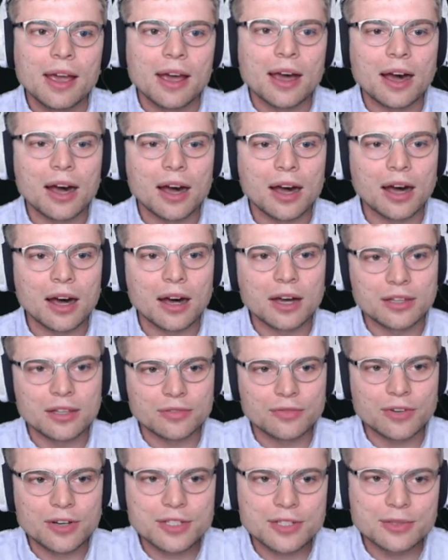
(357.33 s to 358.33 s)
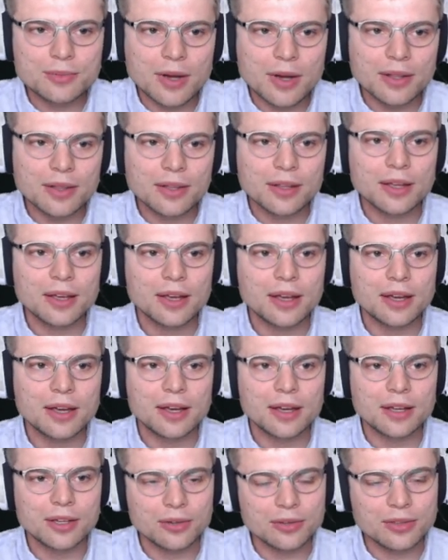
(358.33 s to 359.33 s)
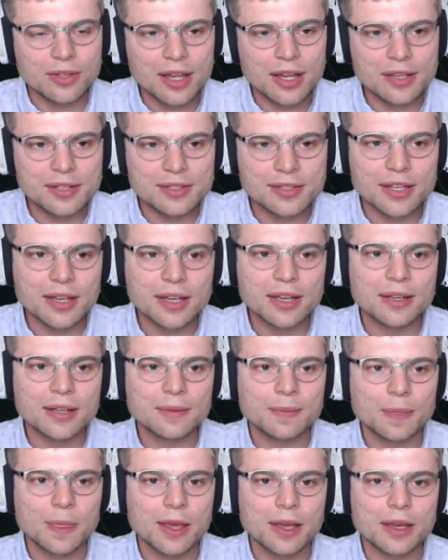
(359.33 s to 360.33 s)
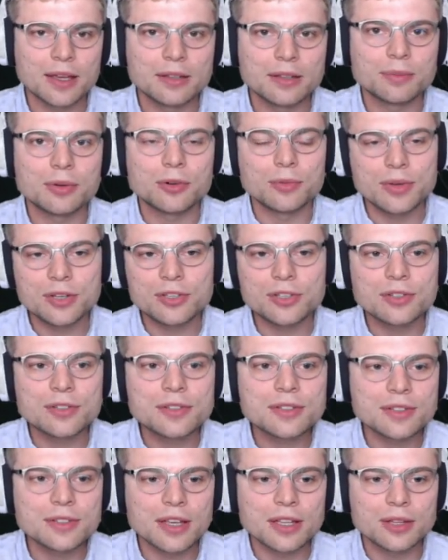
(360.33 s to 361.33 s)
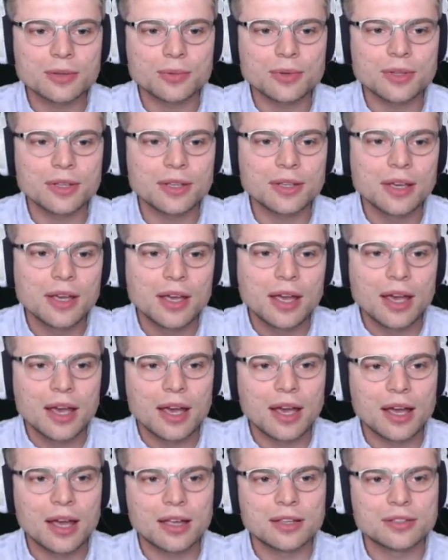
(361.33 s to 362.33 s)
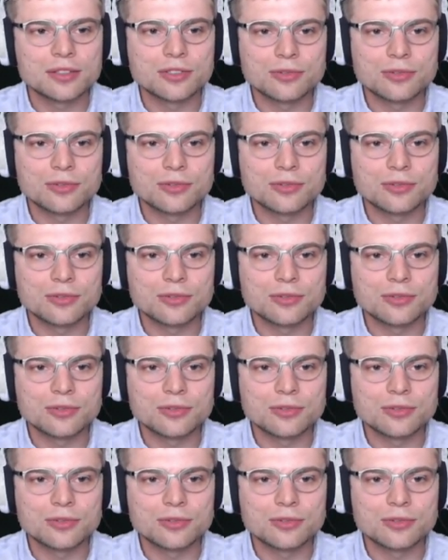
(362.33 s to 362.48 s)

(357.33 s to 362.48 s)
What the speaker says: The first one contains the permissions that we had